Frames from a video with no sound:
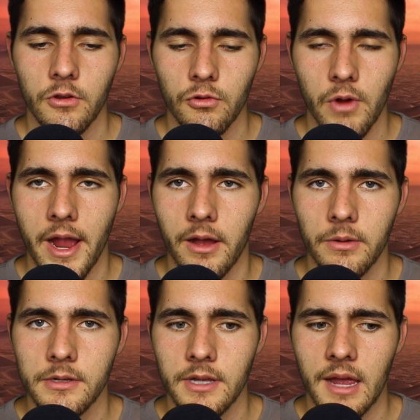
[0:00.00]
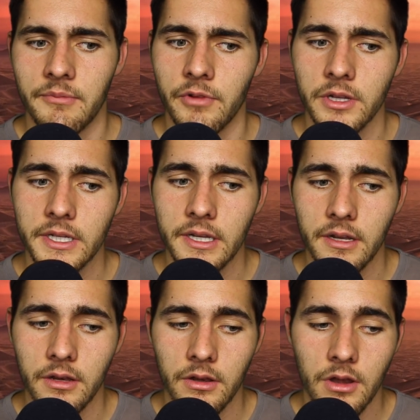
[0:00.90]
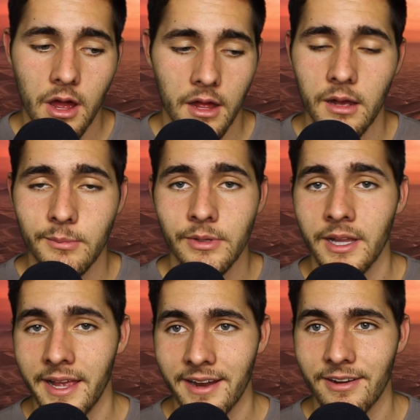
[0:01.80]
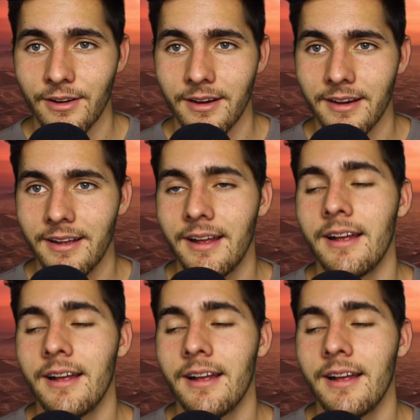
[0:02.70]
ground. I'm really not a planner.